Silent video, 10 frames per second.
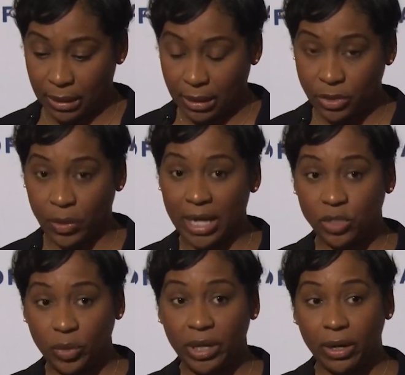So as
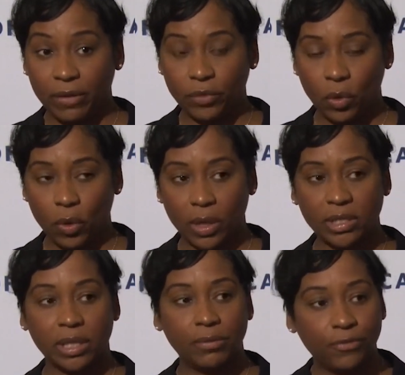we are, of
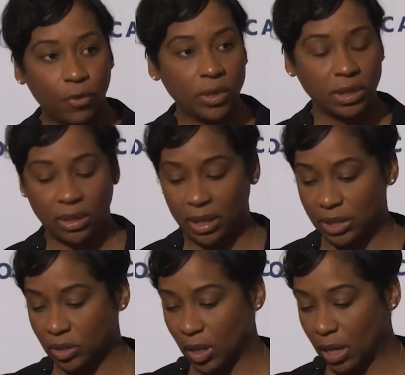course, enforcing
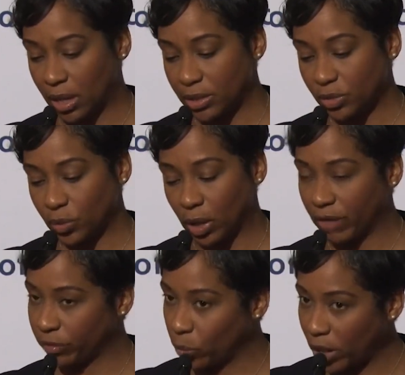these laws, we
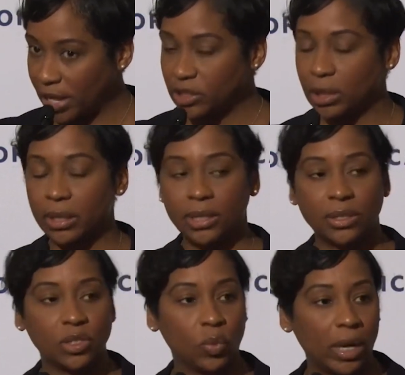offer wage clinics
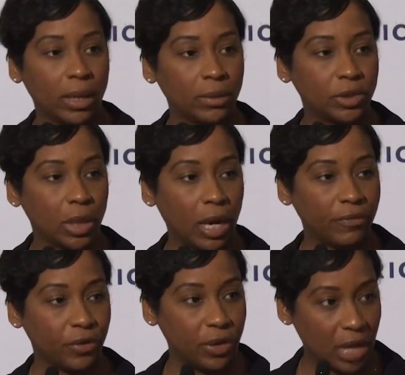as well to
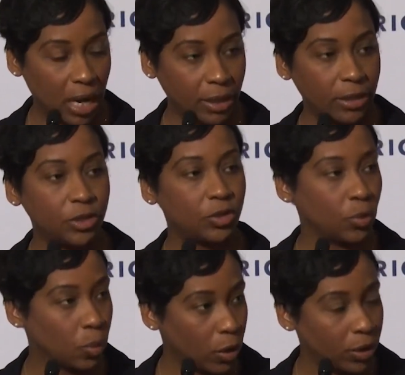offer knowledge to
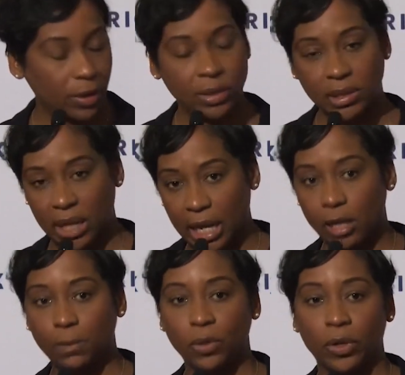workers and
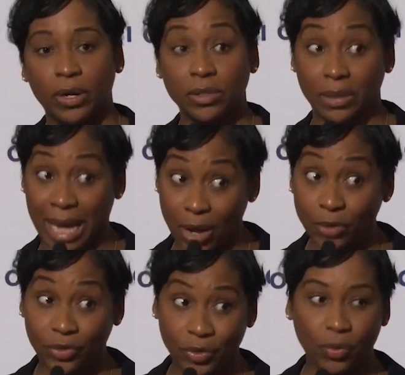employers on how
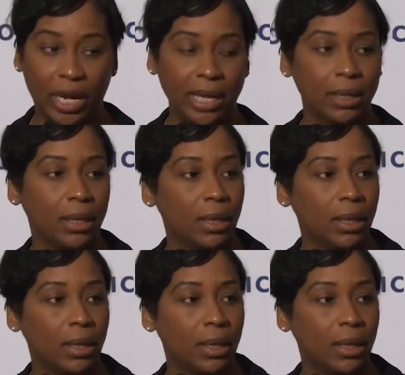to do right.